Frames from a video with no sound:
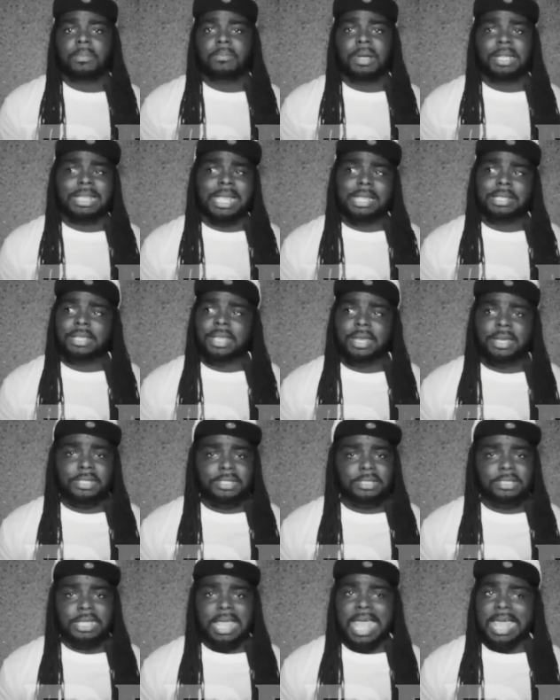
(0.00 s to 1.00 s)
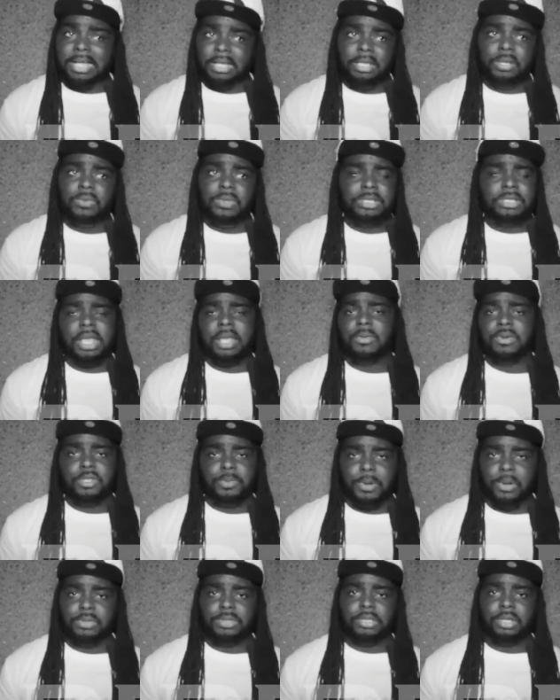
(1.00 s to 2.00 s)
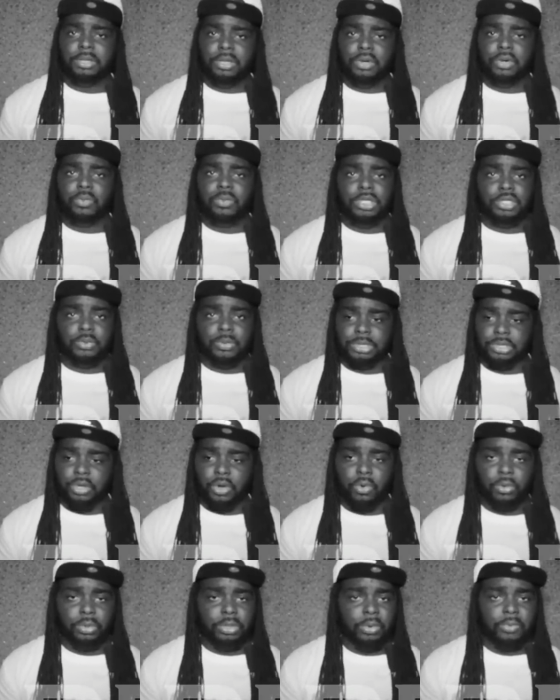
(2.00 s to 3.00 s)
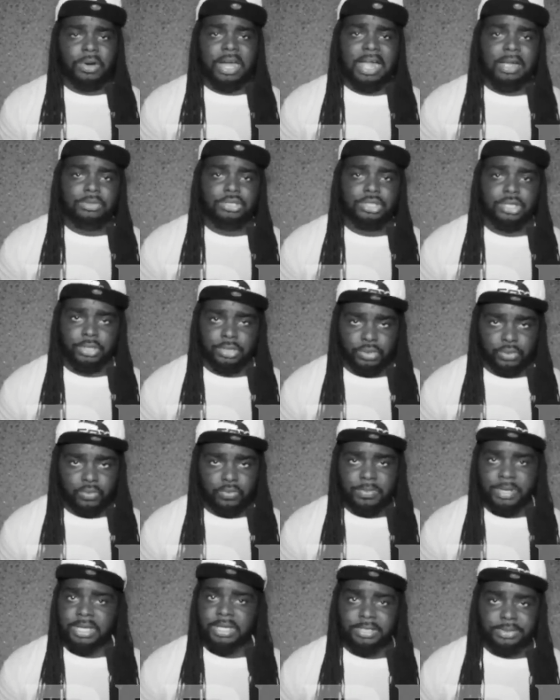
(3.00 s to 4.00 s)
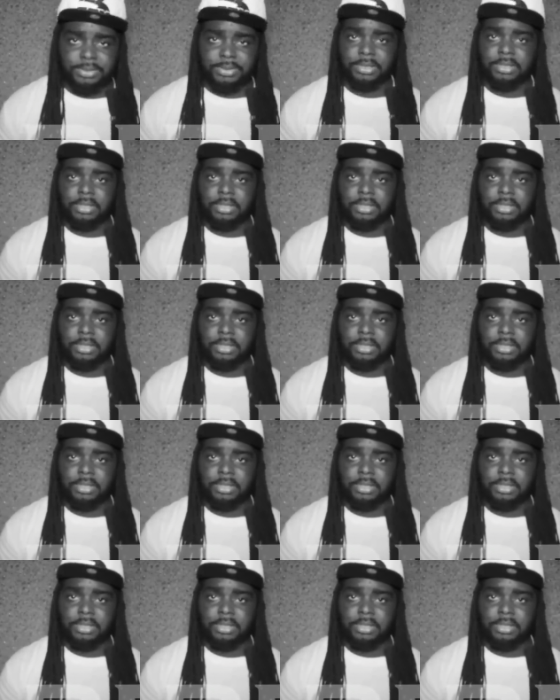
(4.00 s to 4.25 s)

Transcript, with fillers: but they did exactly what they were supposed to do, which was hold the rounds to two minutes.